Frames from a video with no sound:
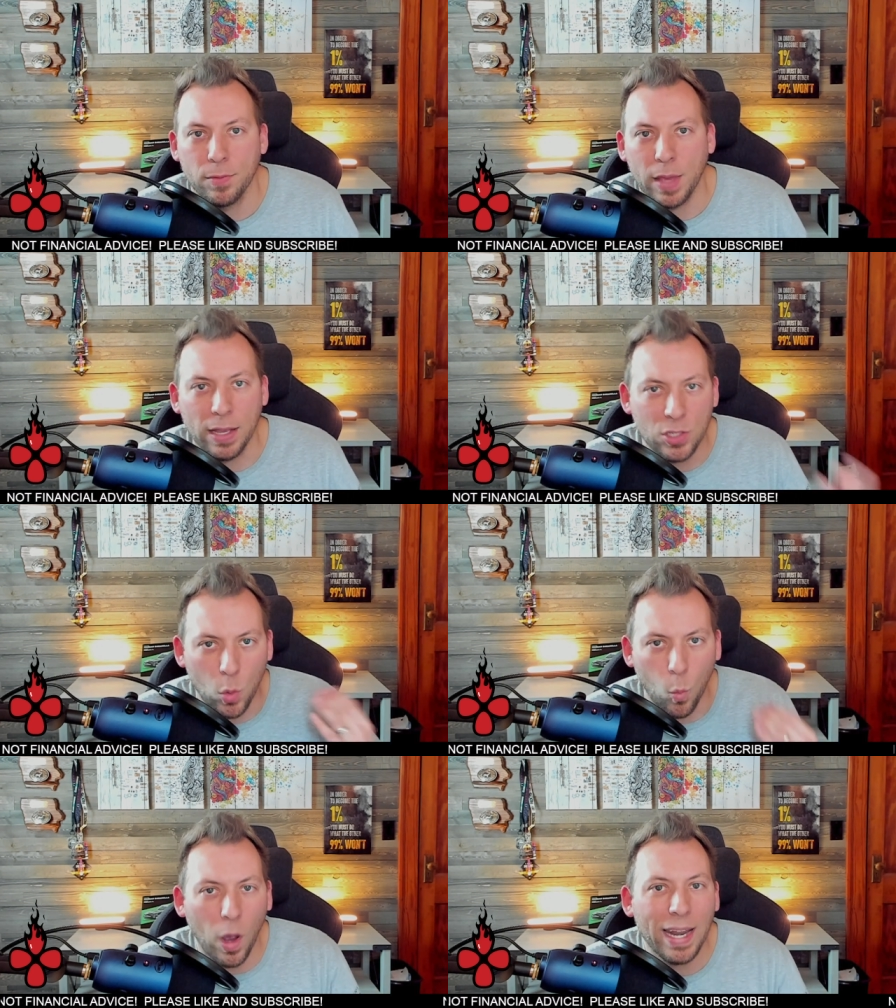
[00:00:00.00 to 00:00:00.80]
Okay, so
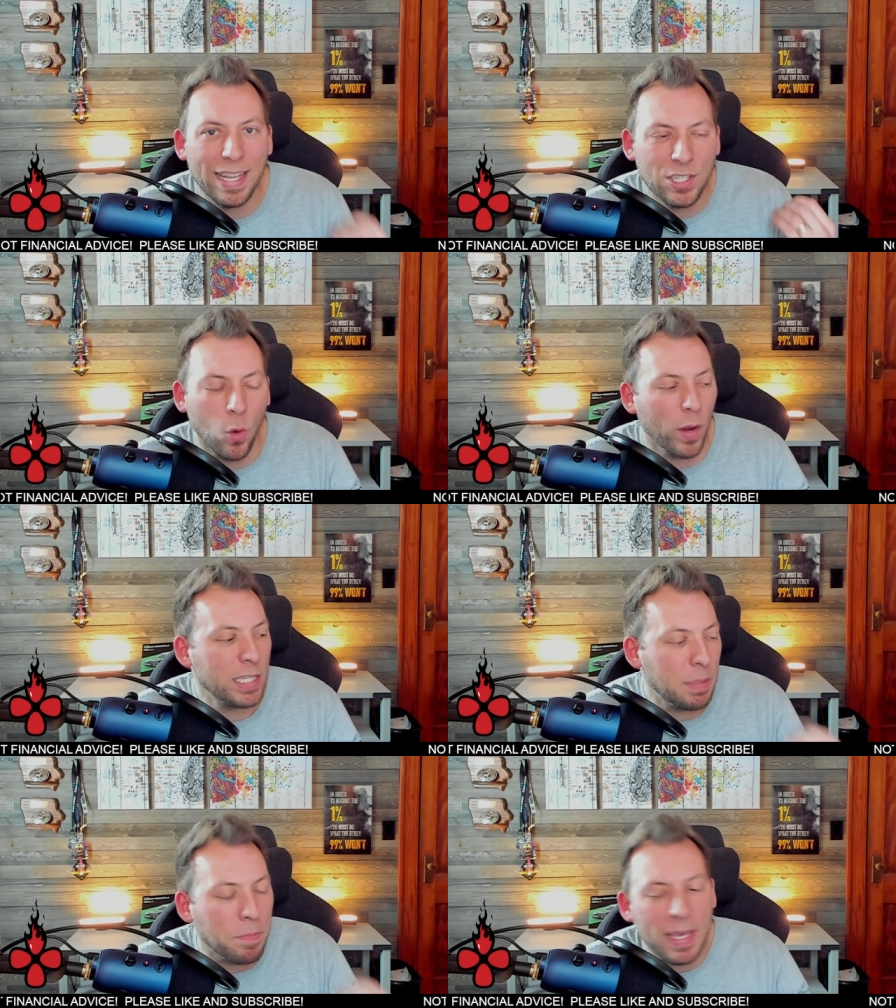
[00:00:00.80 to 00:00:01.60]
what is going
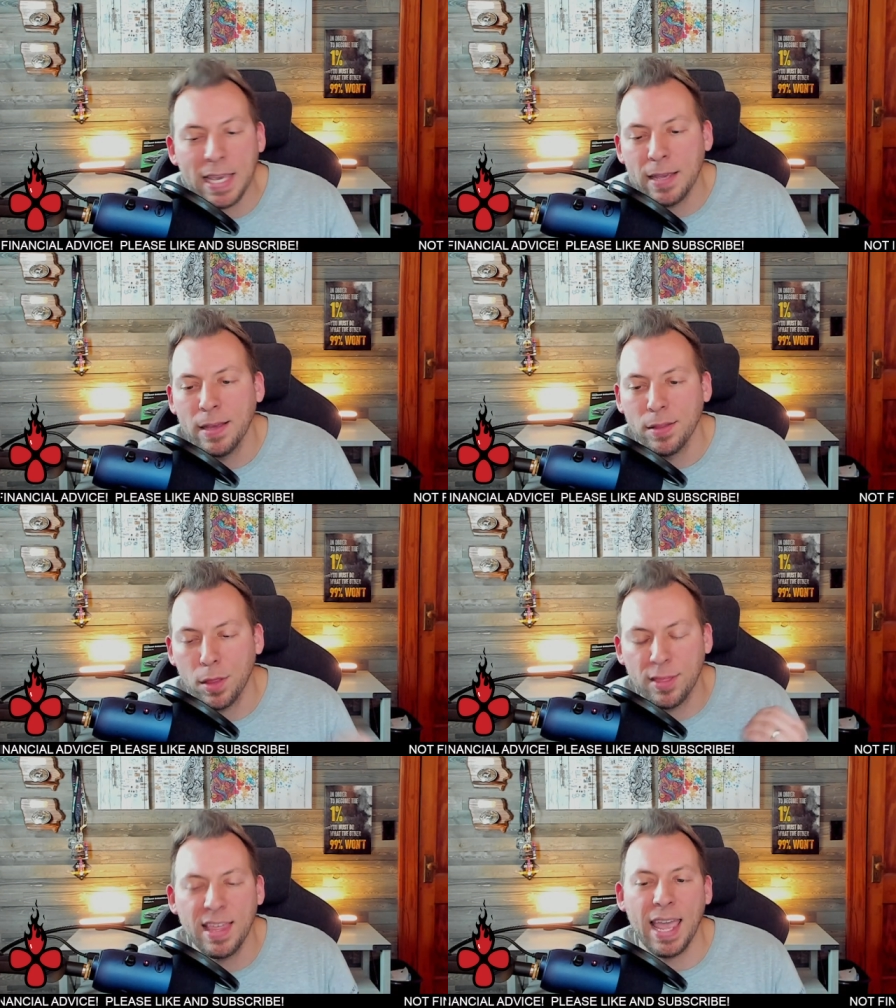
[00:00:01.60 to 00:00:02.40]
to be
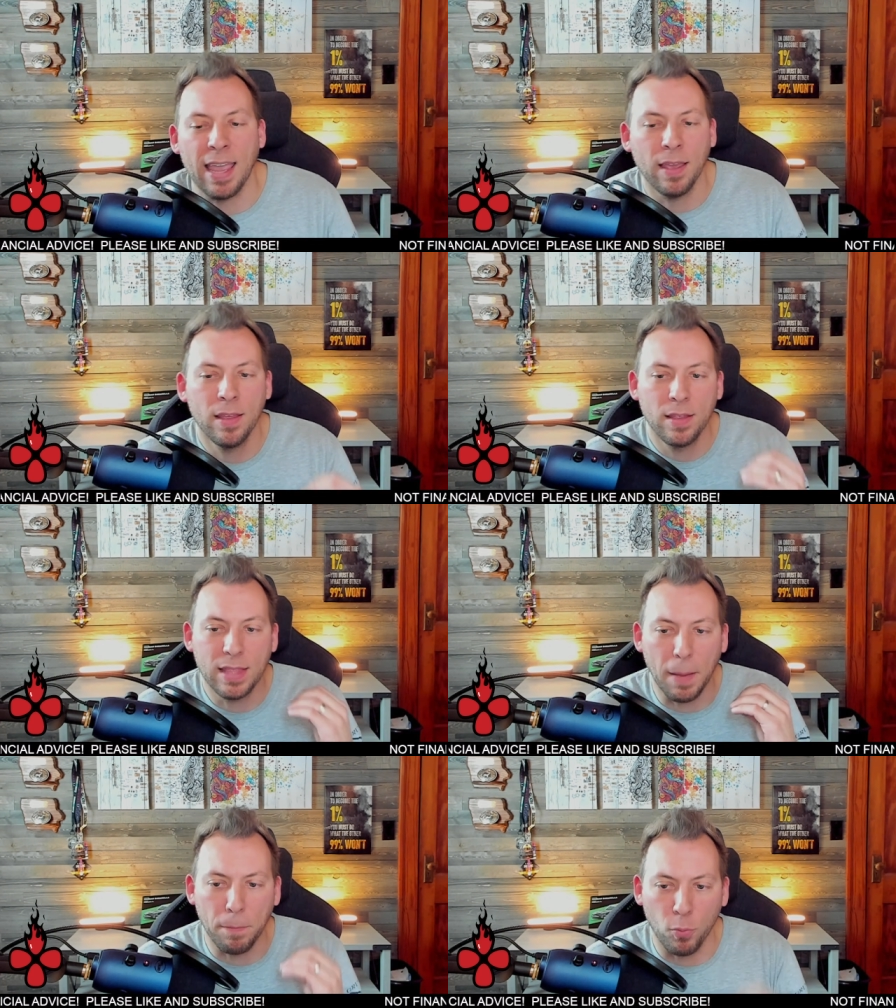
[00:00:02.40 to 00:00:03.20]
the thing
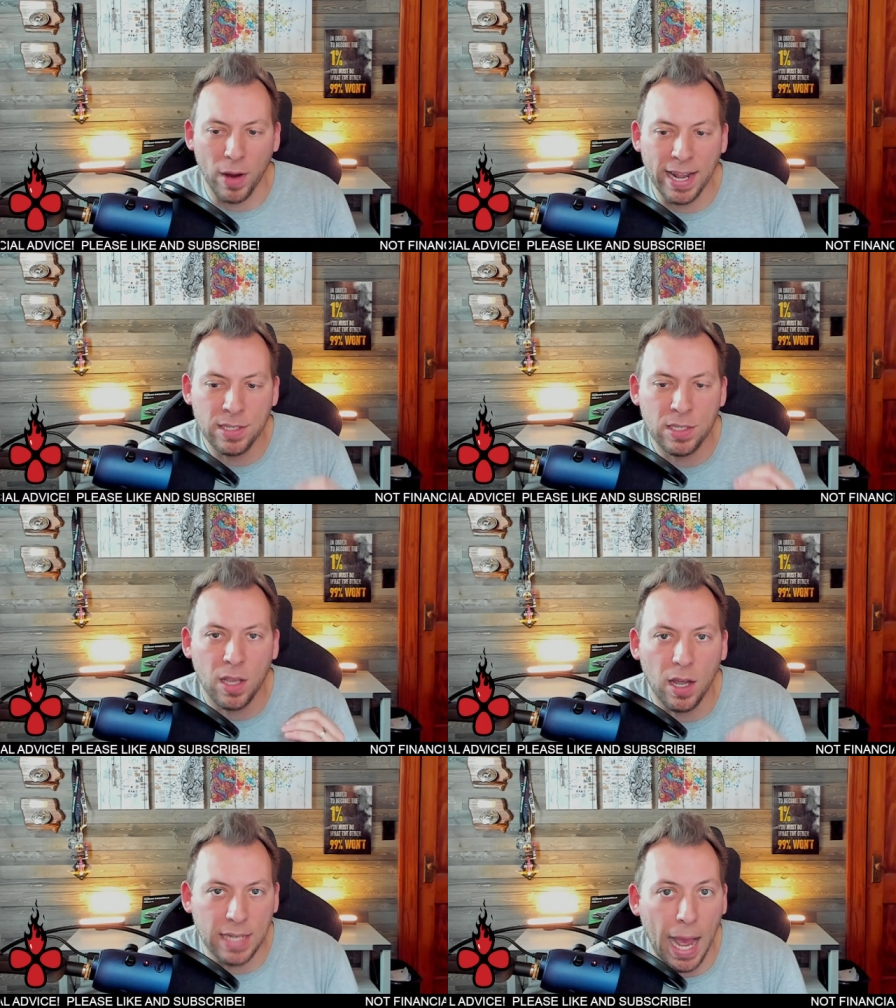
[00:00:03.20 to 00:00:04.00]
that brings
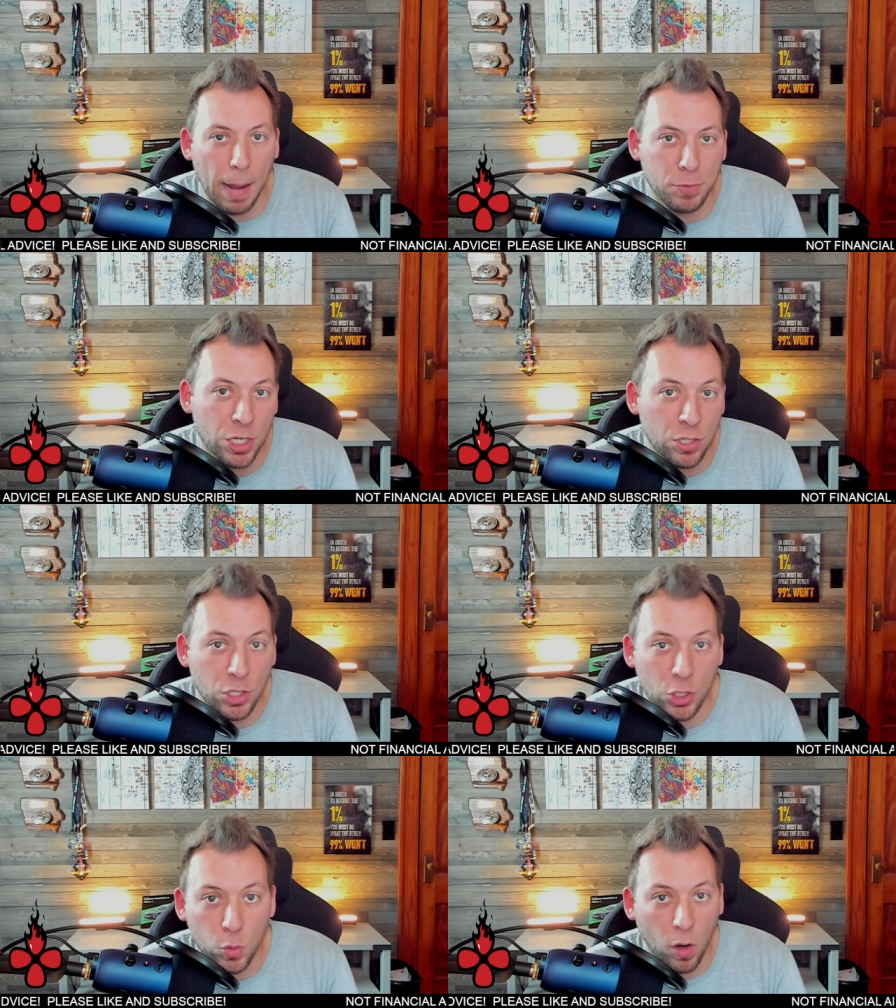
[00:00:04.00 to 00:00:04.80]
adoption
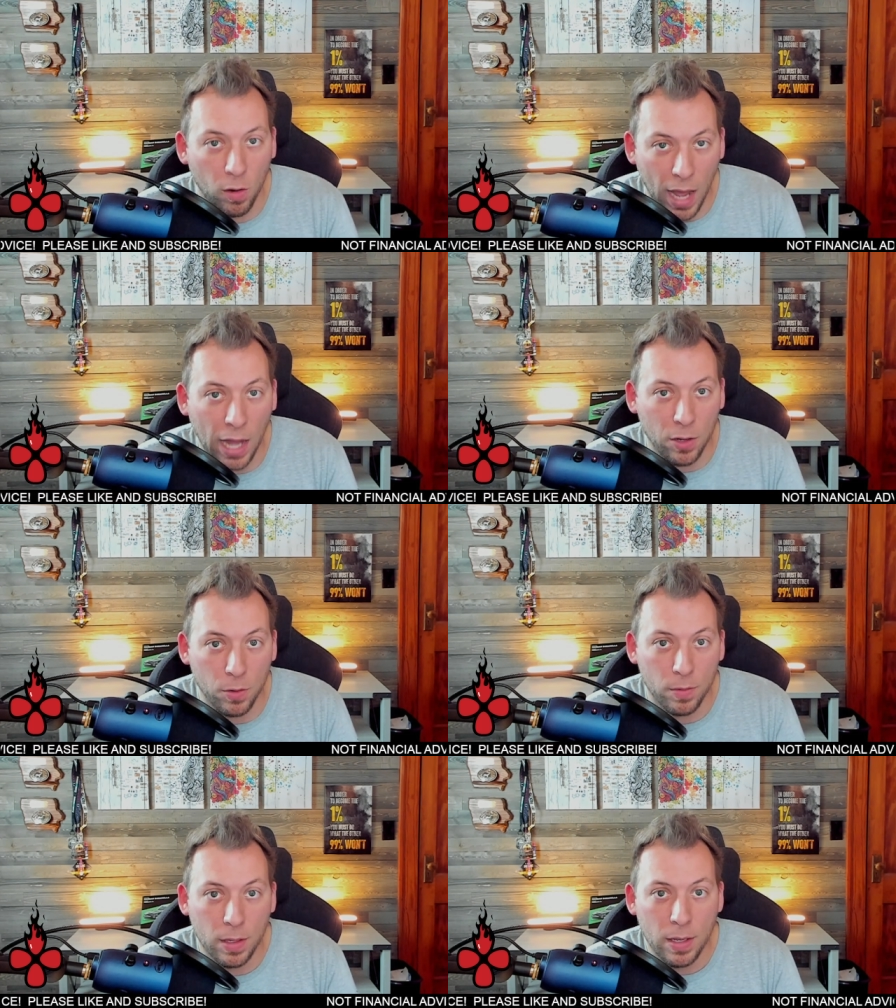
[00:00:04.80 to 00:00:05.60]
to
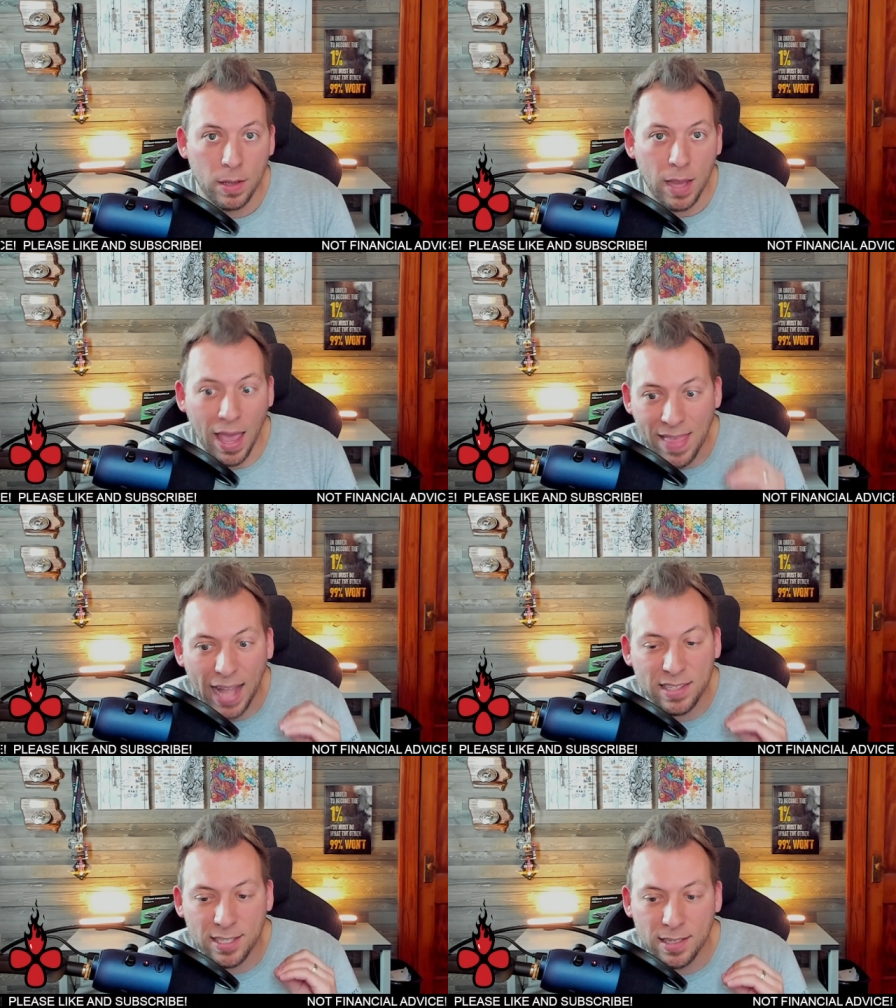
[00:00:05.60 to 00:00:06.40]
Cardano? And
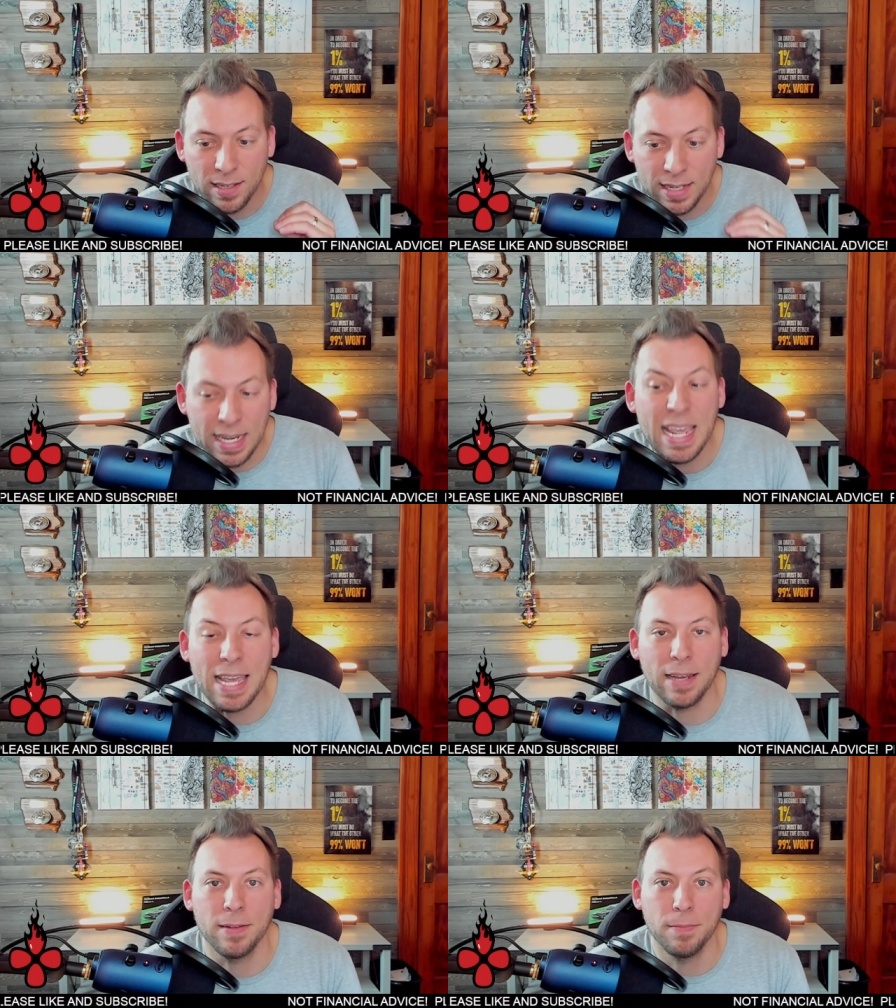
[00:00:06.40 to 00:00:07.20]
that's
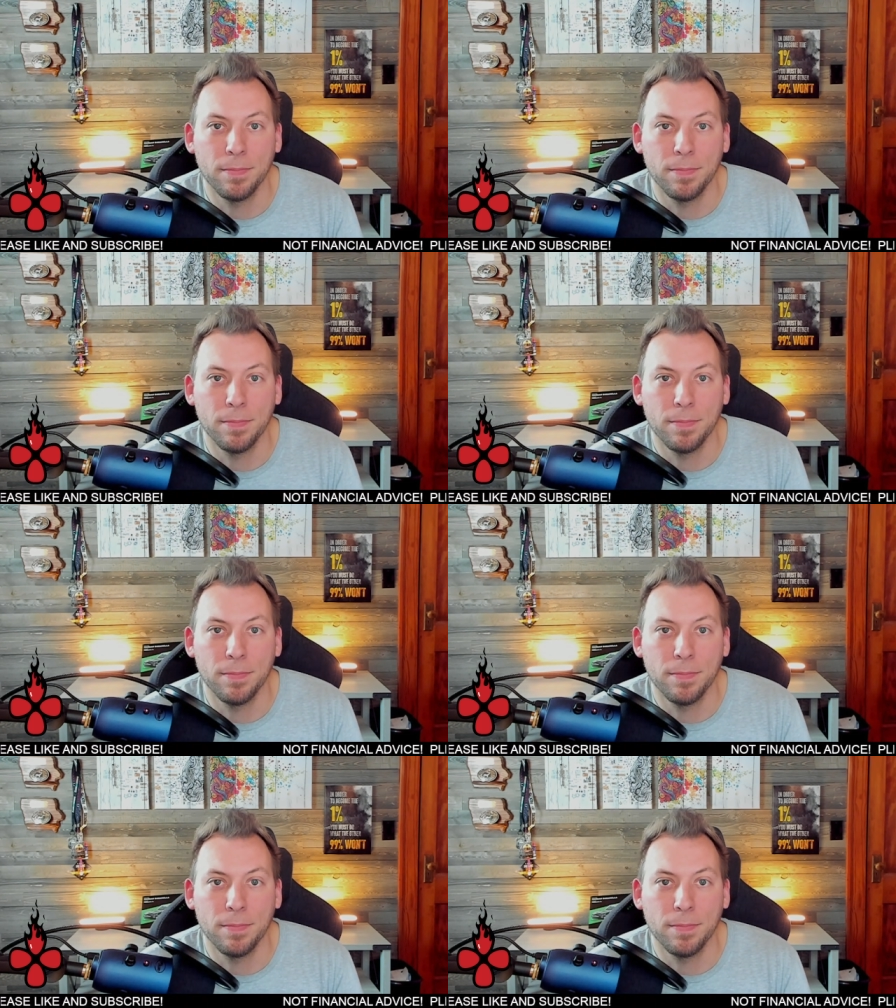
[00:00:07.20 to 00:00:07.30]
need.